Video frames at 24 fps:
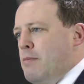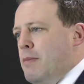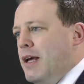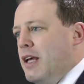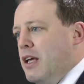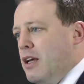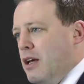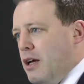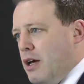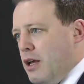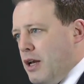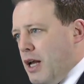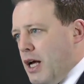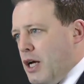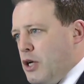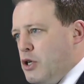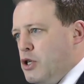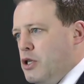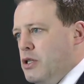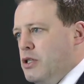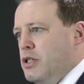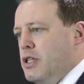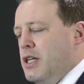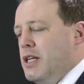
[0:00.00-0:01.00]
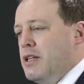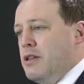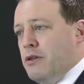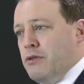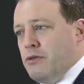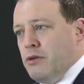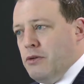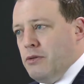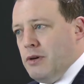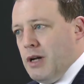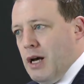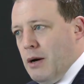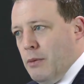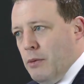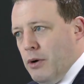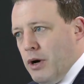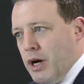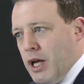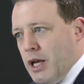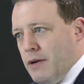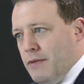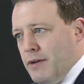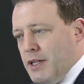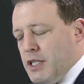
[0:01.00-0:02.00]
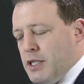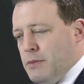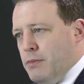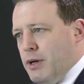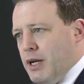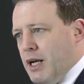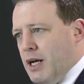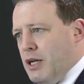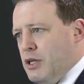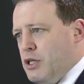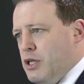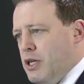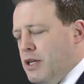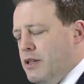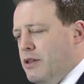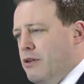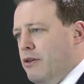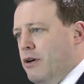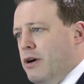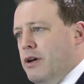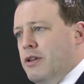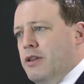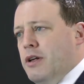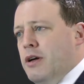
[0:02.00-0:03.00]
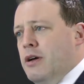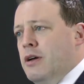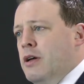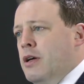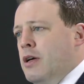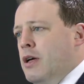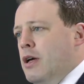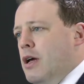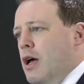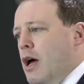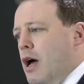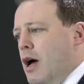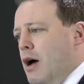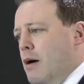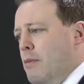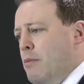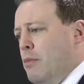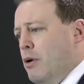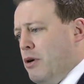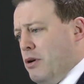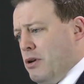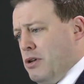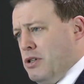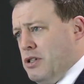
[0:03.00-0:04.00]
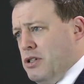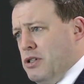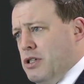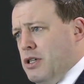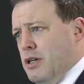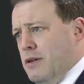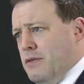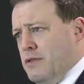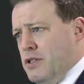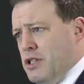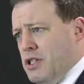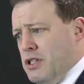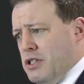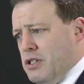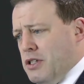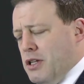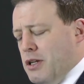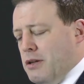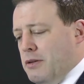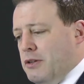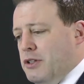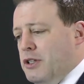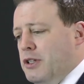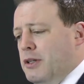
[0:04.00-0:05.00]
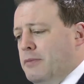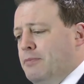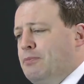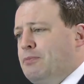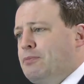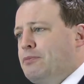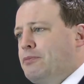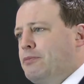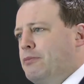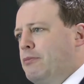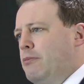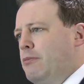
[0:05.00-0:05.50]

making connections either through networking events, but actually there are other products and services that